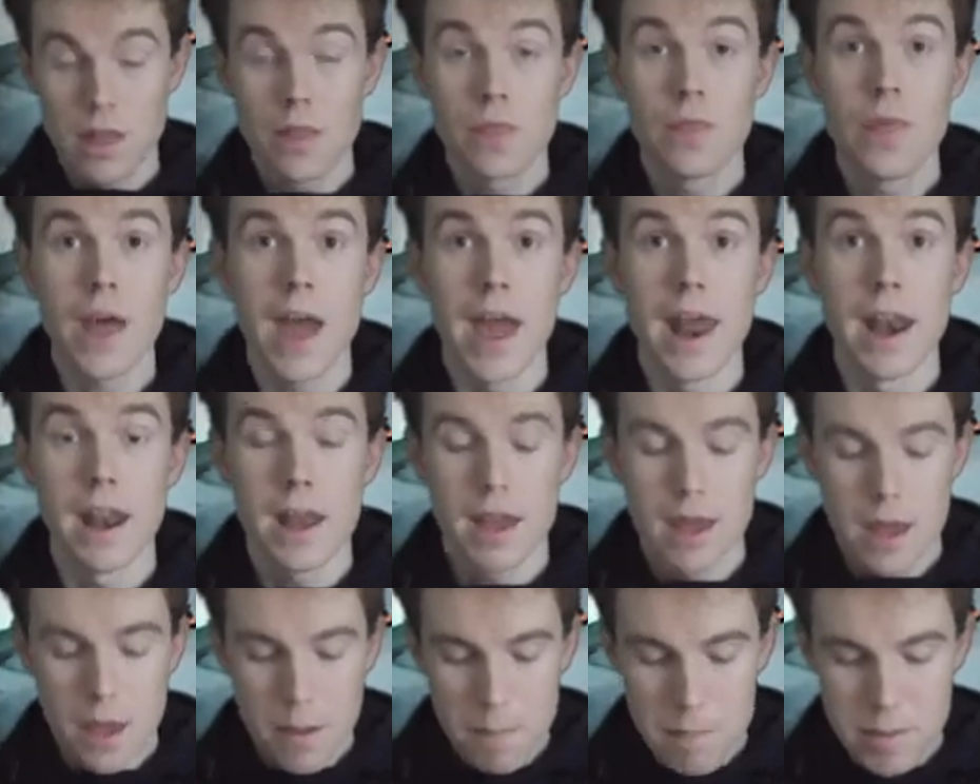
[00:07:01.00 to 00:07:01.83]
Then
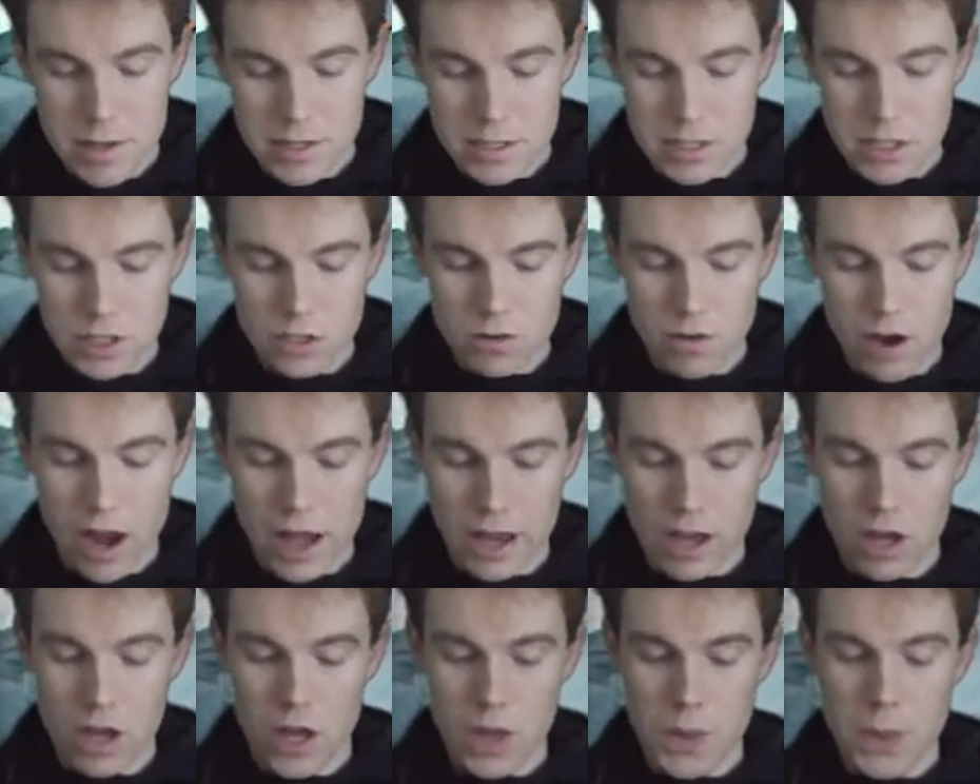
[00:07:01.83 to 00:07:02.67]
Mr.
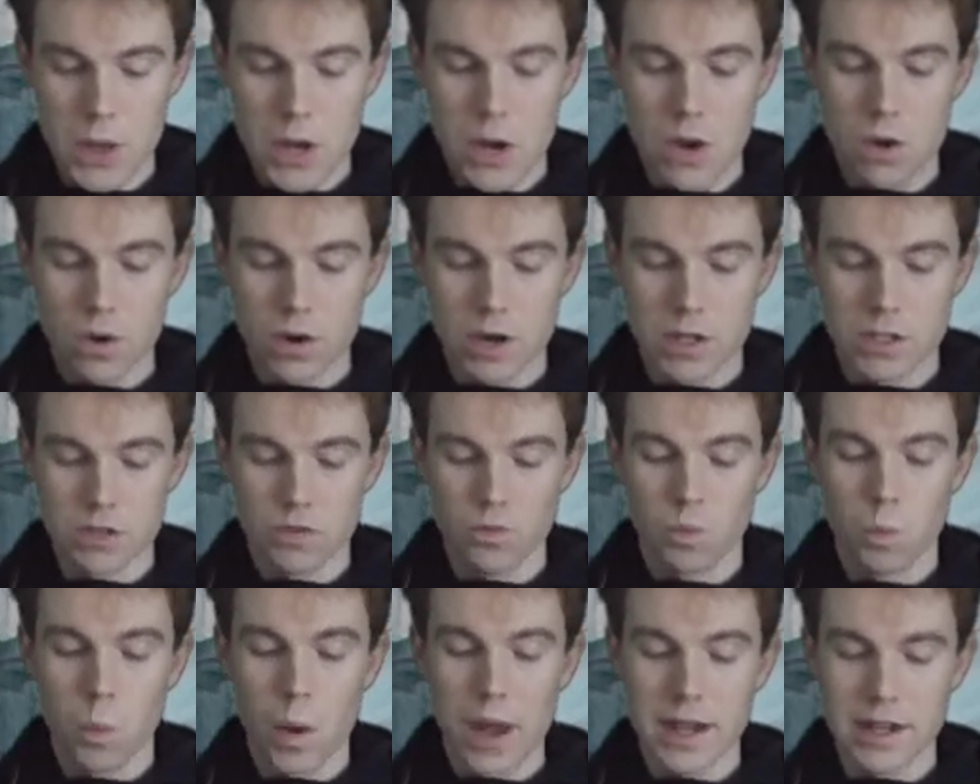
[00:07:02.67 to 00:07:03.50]
Gregg heard the noise
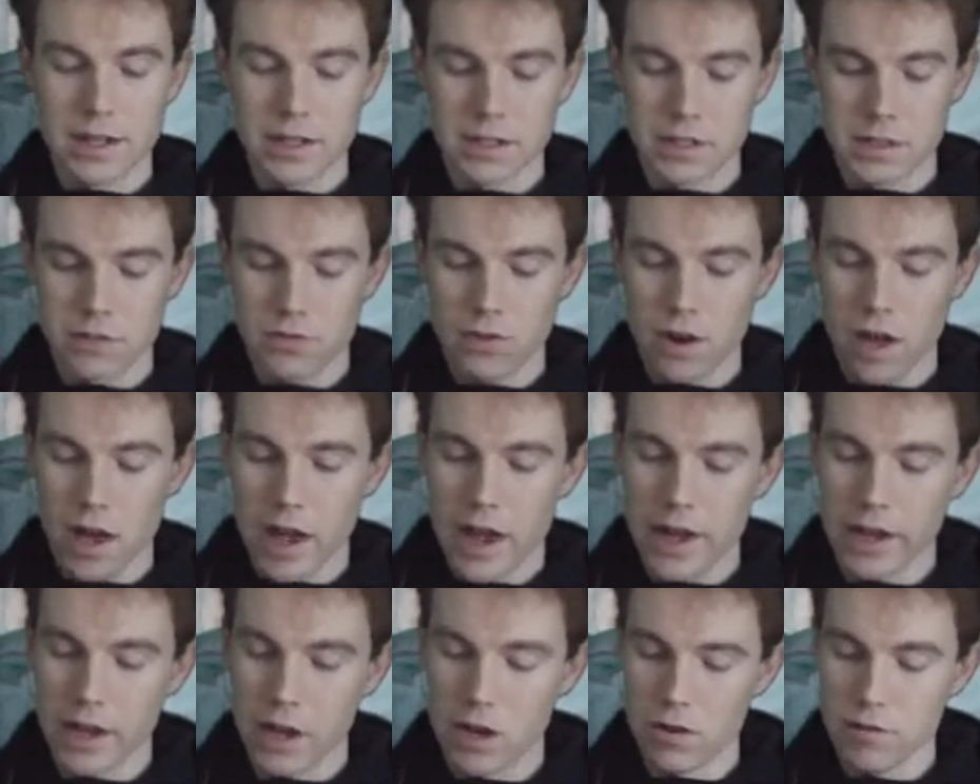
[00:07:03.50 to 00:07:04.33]
of wings
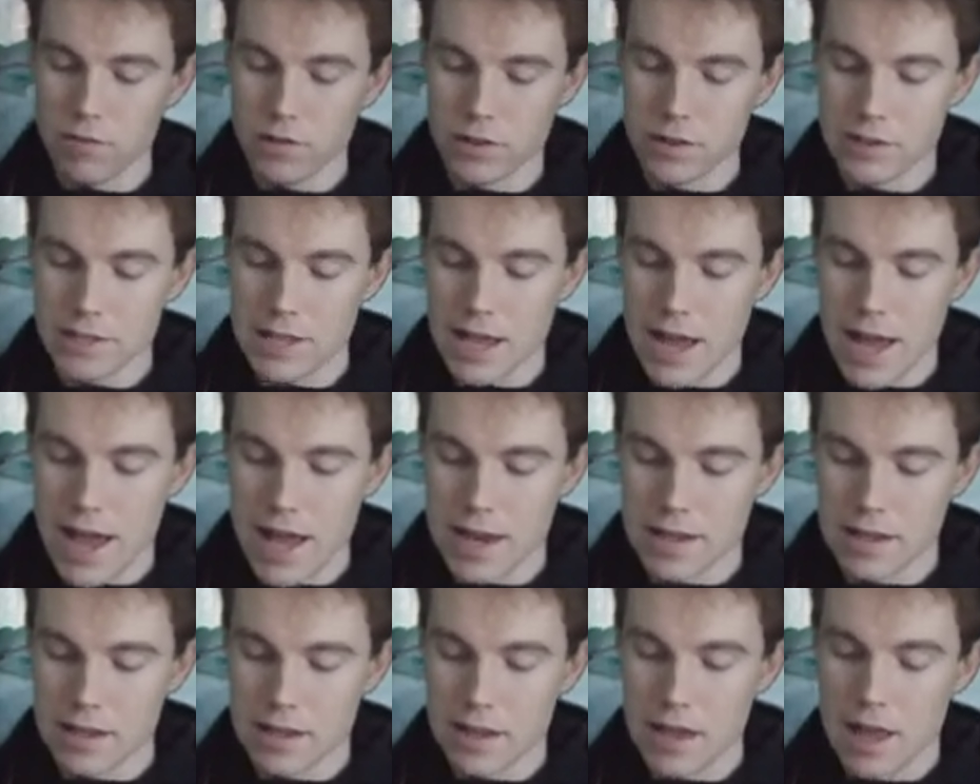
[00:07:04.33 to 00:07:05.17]
flying over his
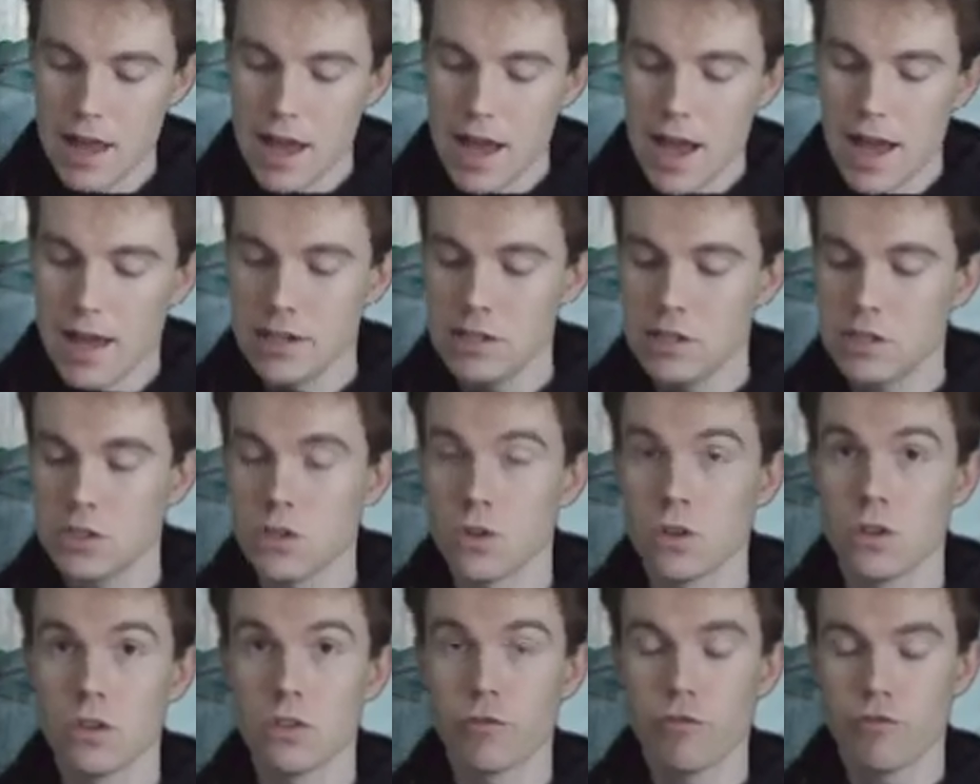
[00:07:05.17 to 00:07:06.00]
head, and he
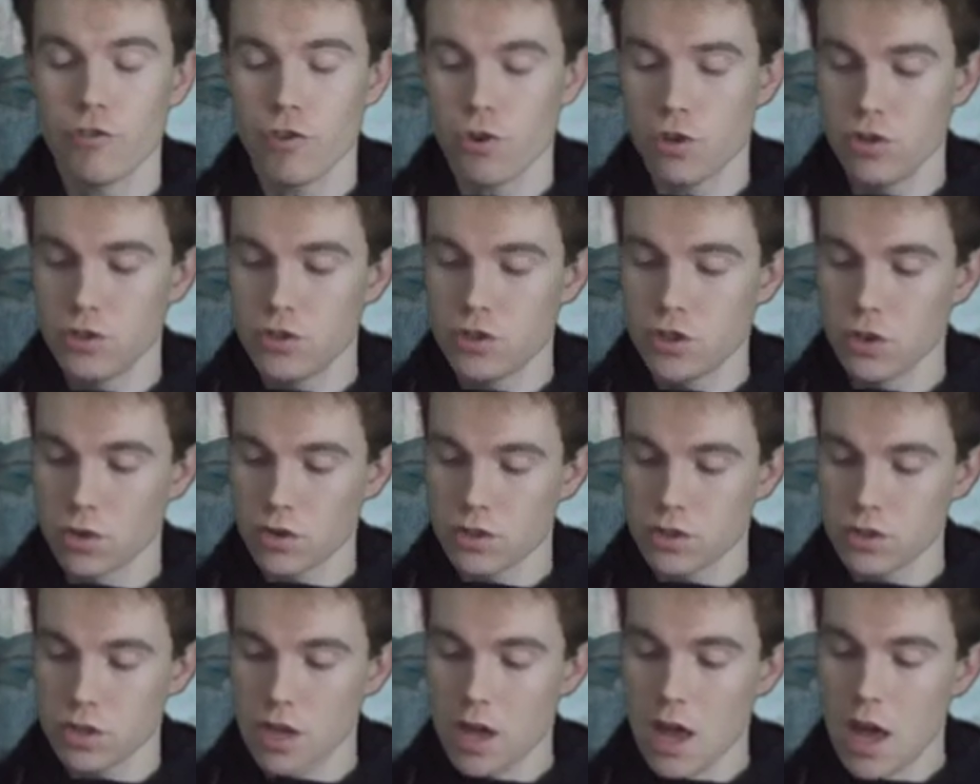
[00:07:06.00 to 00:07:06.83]
saw the 4
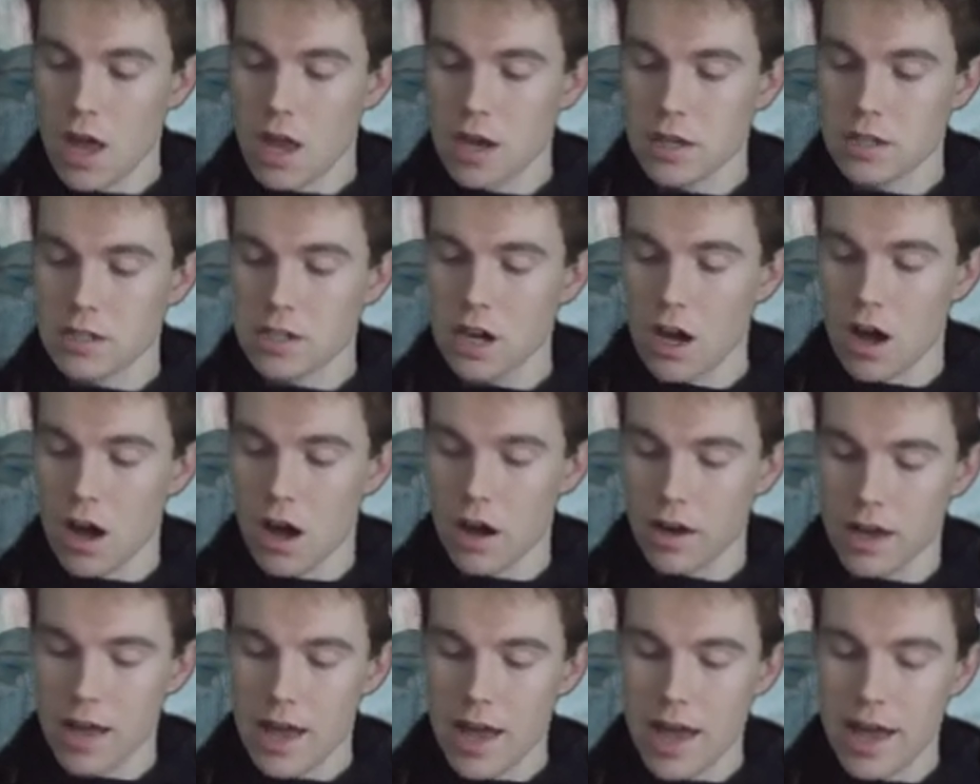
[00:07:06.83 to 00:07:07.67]
ducks,
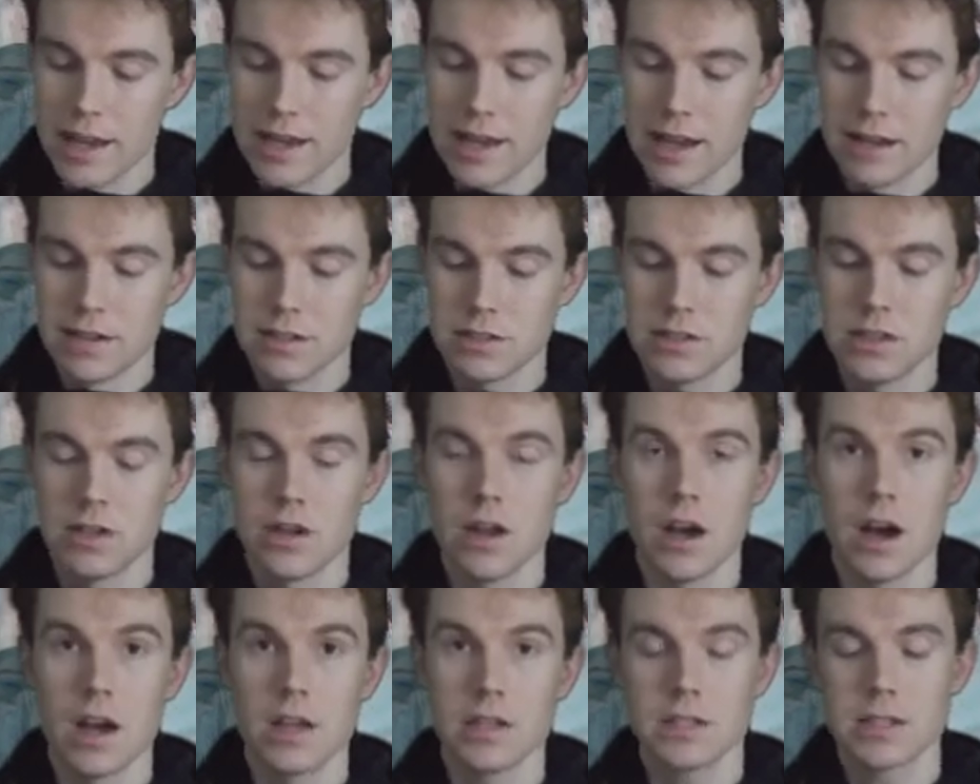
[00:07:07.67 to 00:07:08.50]
dark against the
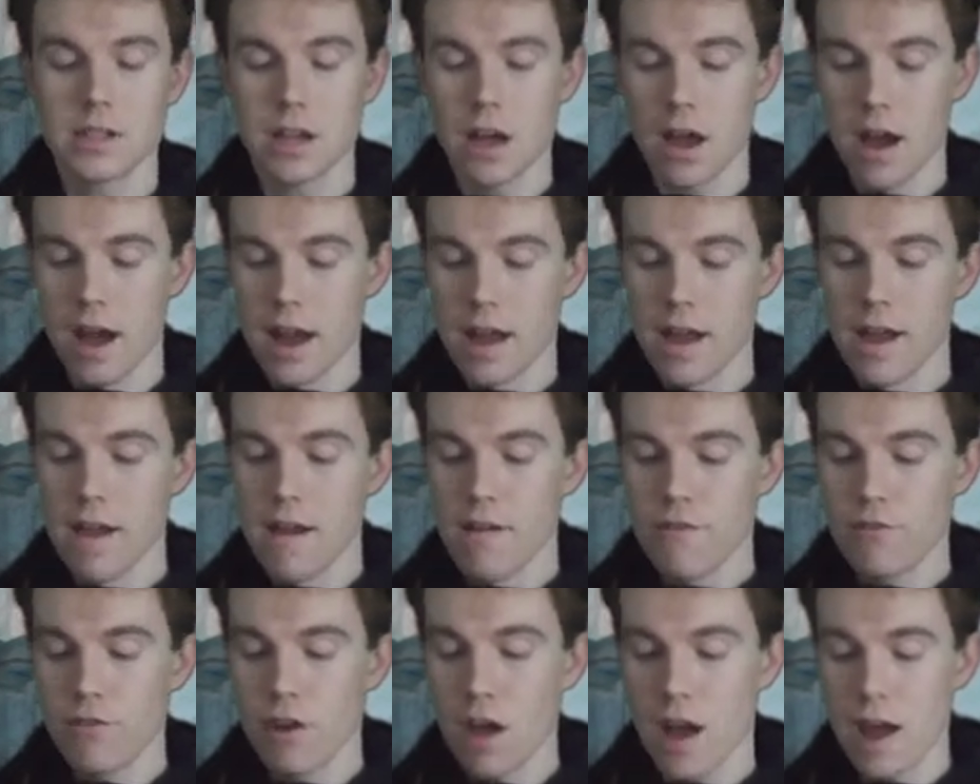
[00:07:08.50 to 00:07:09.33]
night sky,
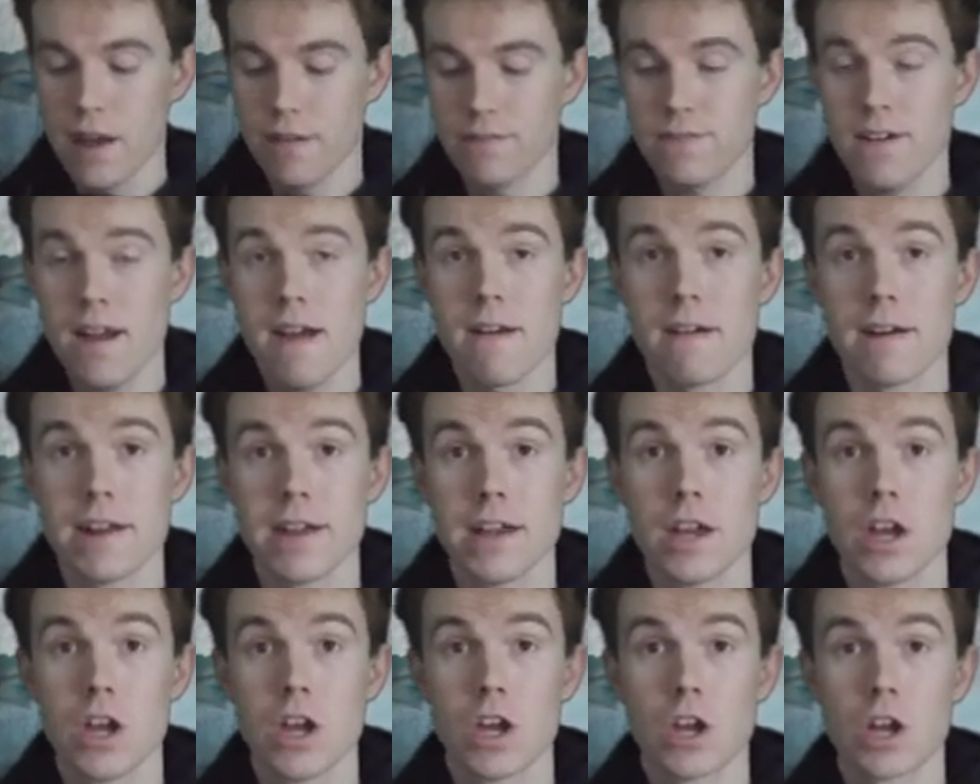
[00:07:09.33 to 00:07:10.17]
flying
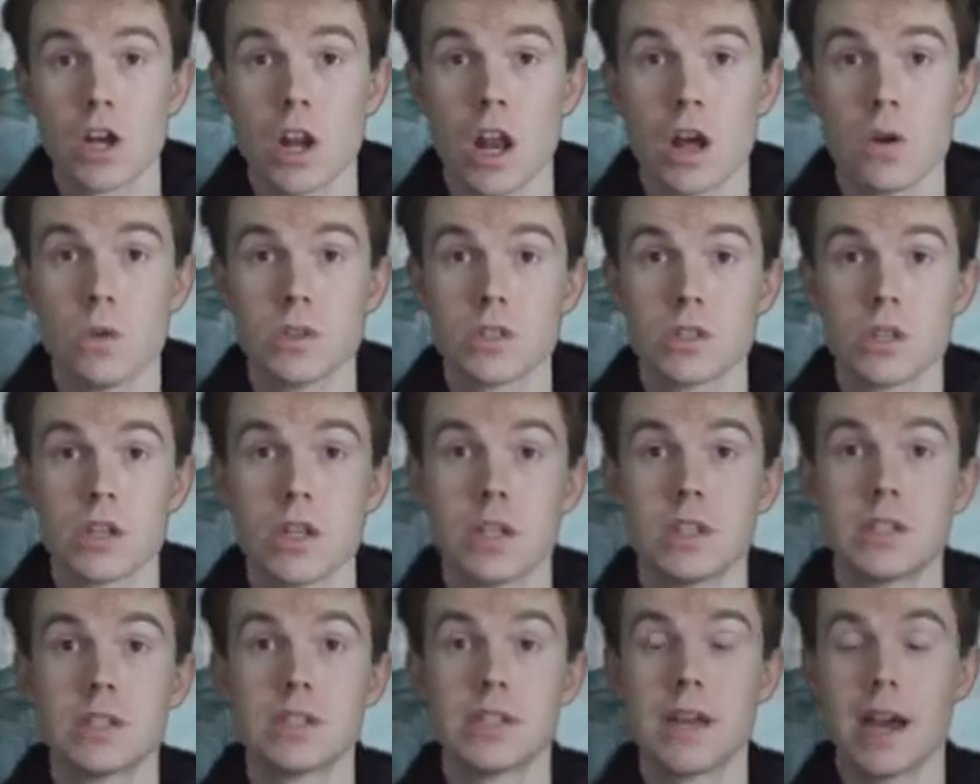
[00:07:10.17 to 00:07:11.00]
very close
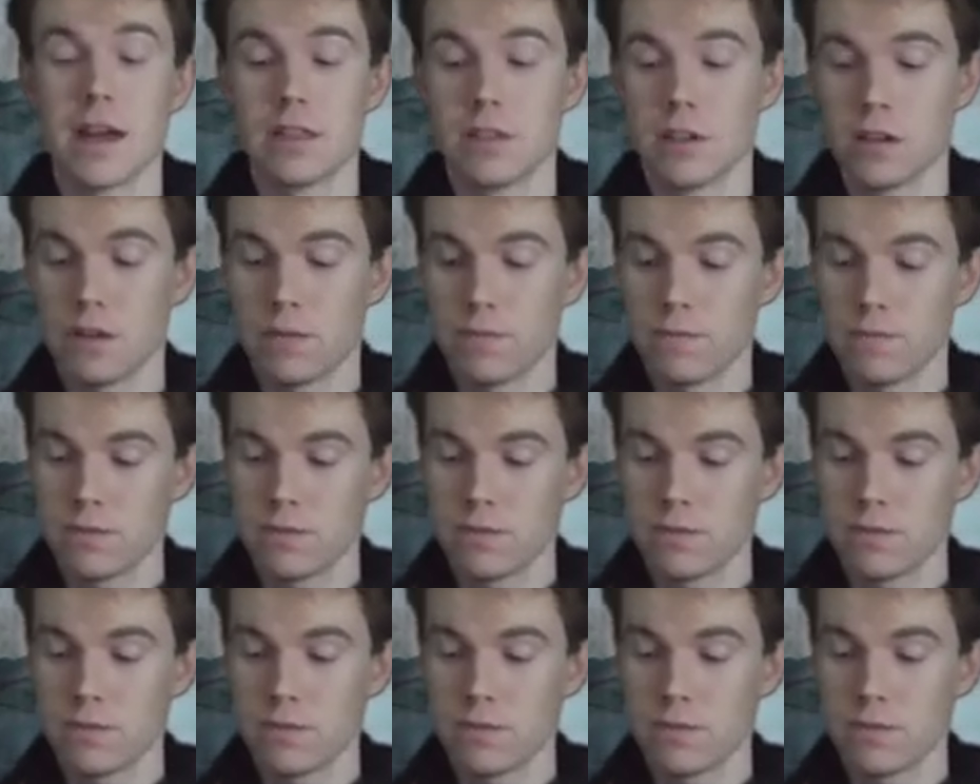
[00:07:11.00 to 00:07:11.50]
together.